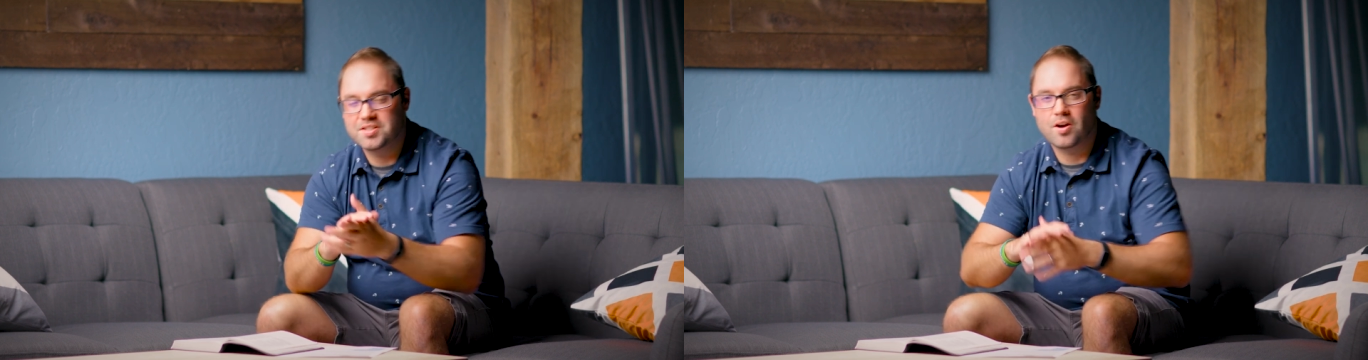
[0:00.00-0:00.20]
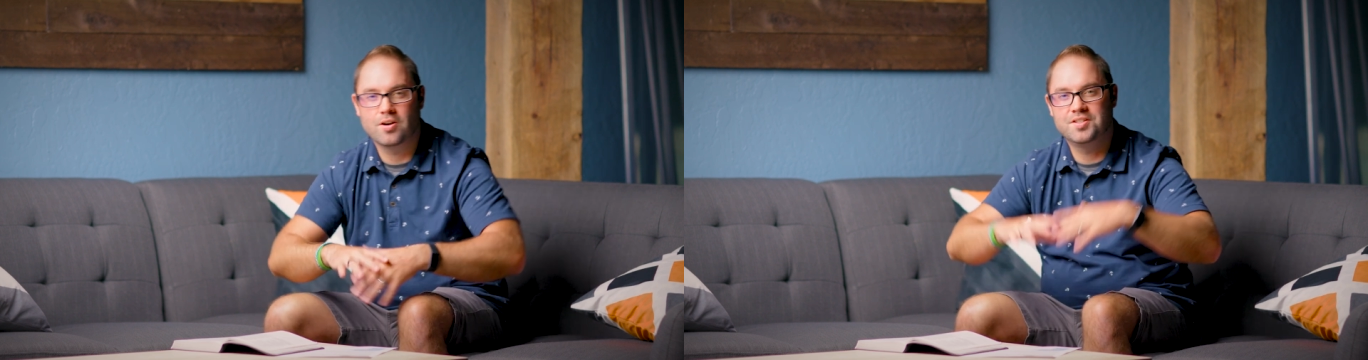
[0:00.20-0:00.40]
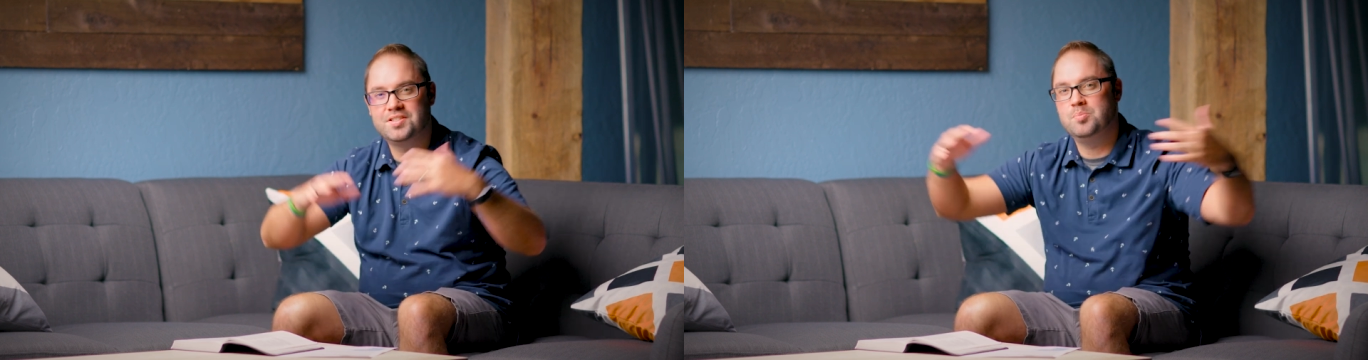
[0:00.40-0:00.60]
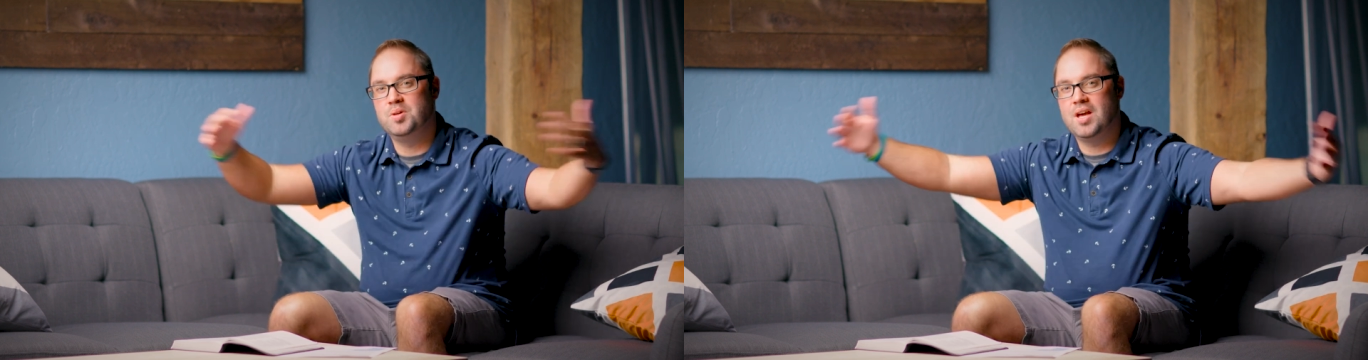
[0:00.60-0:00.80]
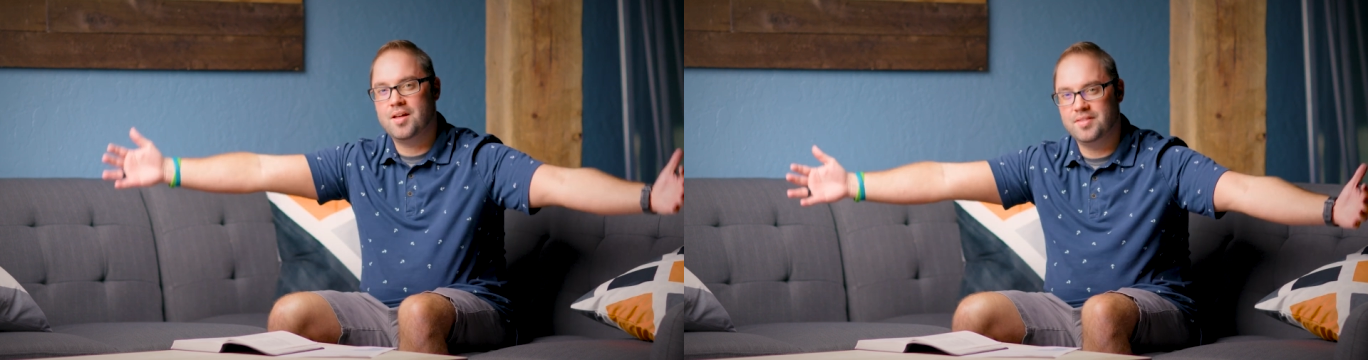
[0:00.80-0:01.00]
It's hard to see
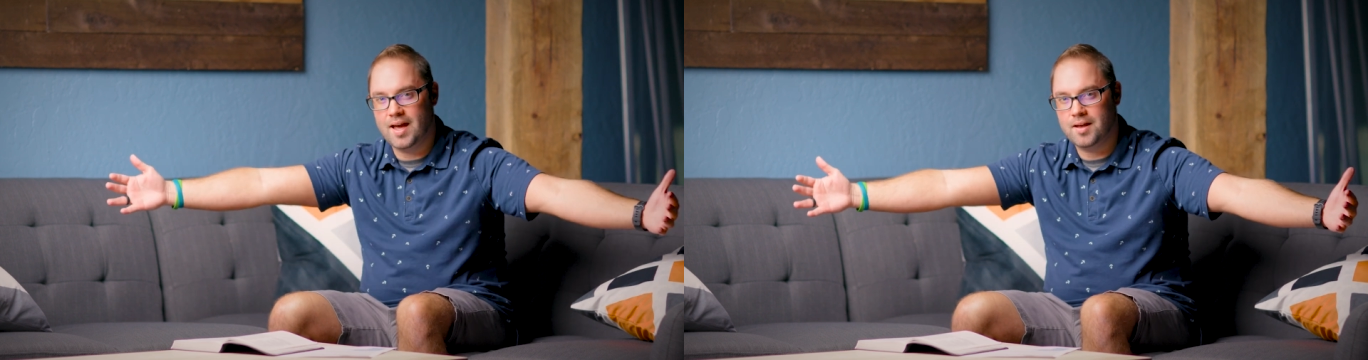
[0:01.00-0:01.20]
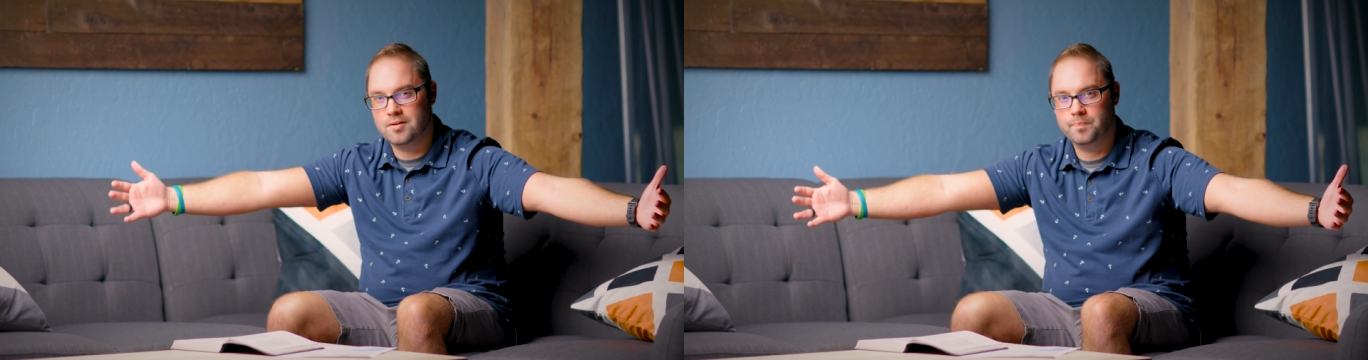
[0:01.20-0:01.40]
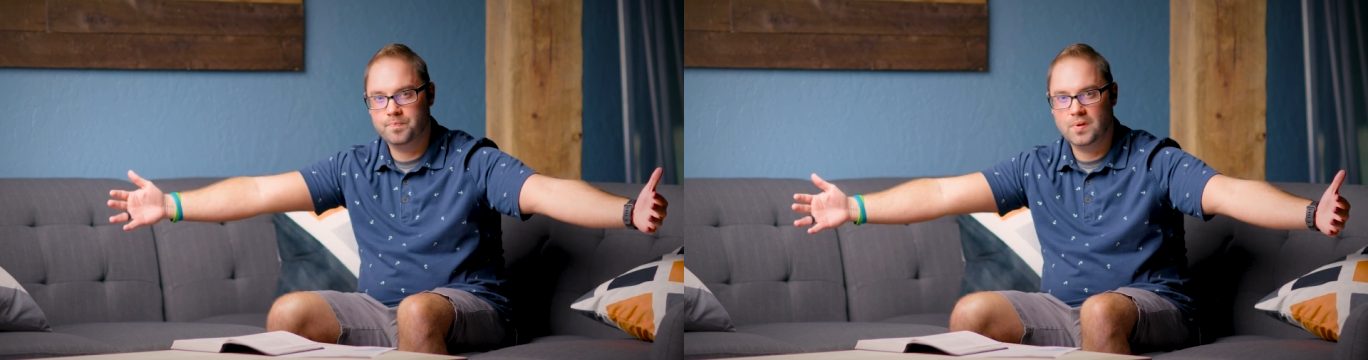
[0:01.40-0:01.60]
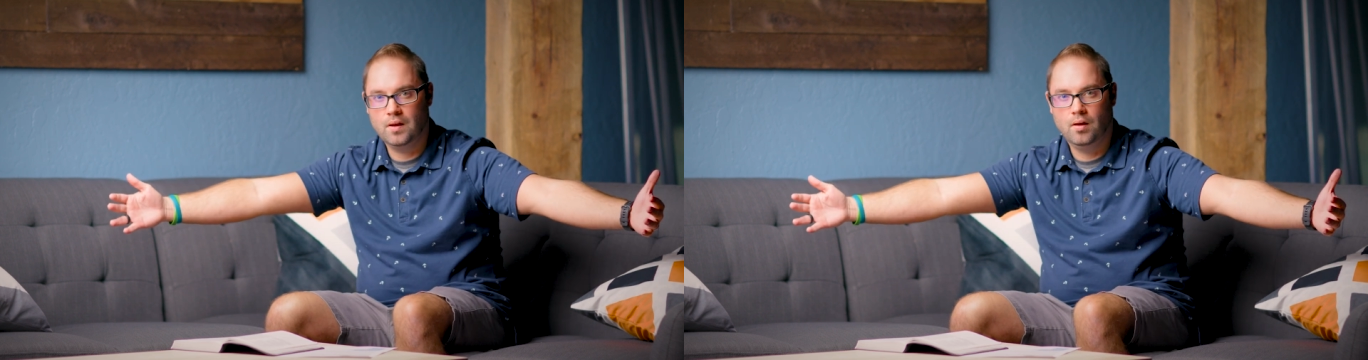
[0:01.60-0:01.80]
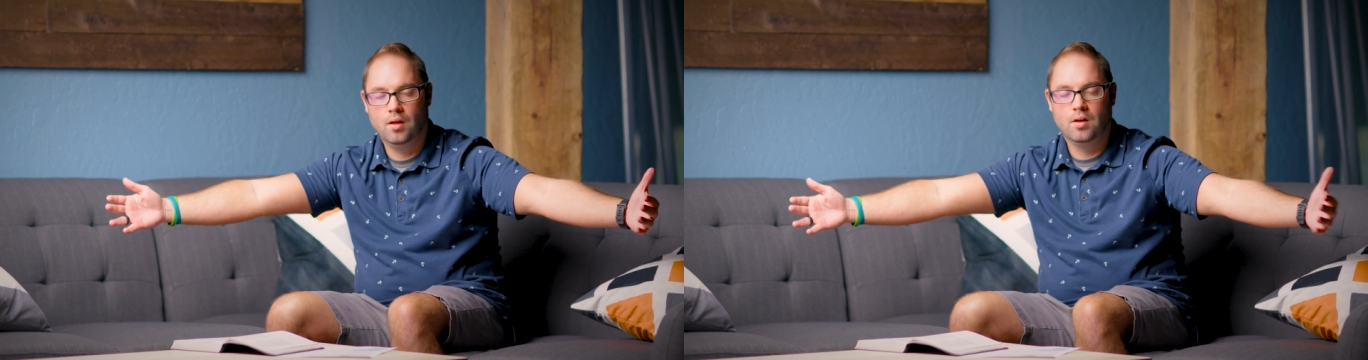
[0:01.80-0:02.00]
beyond that.
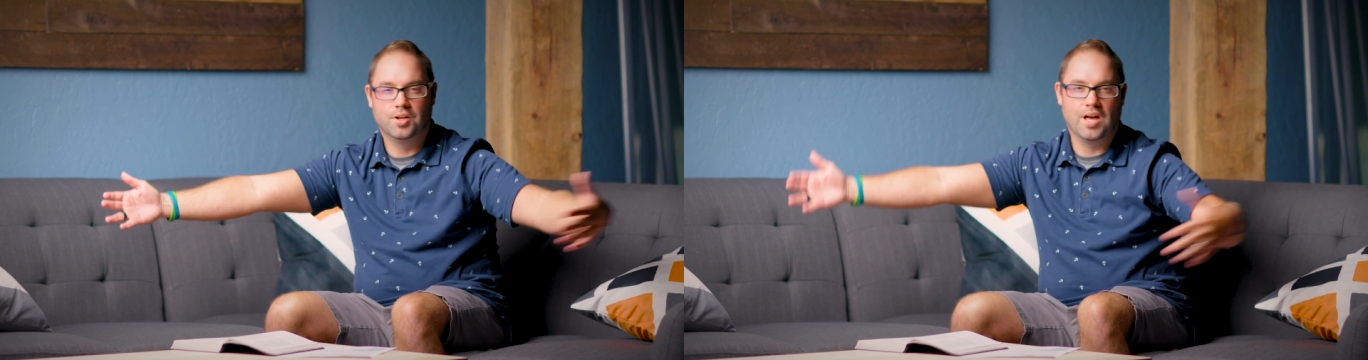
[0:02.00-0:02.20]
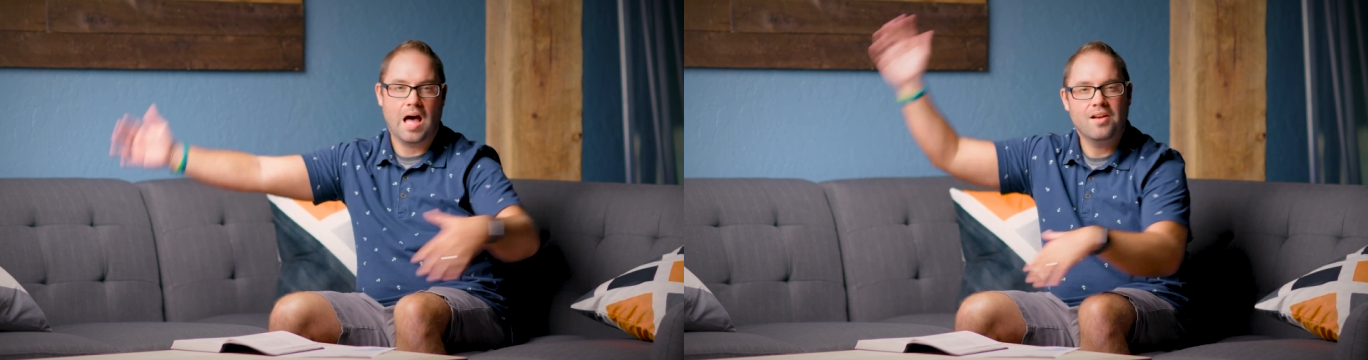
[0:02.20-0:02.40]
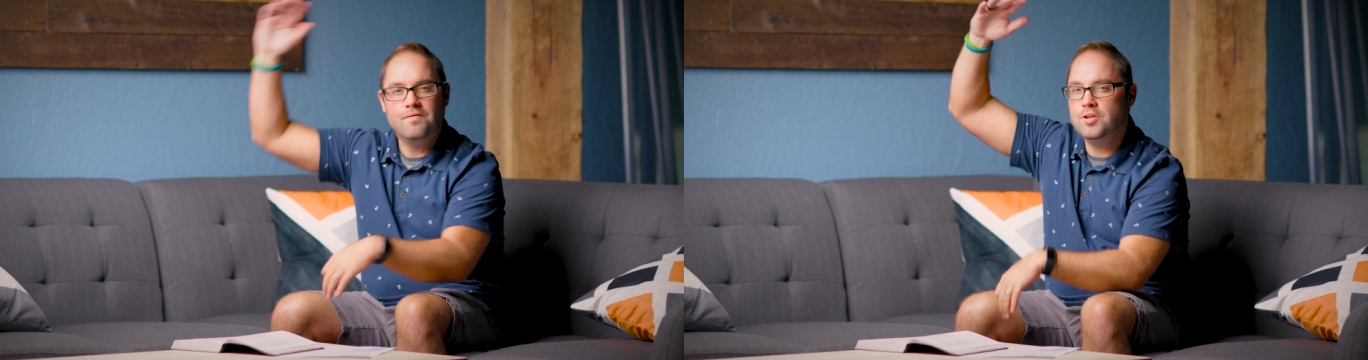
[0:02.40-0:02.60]
God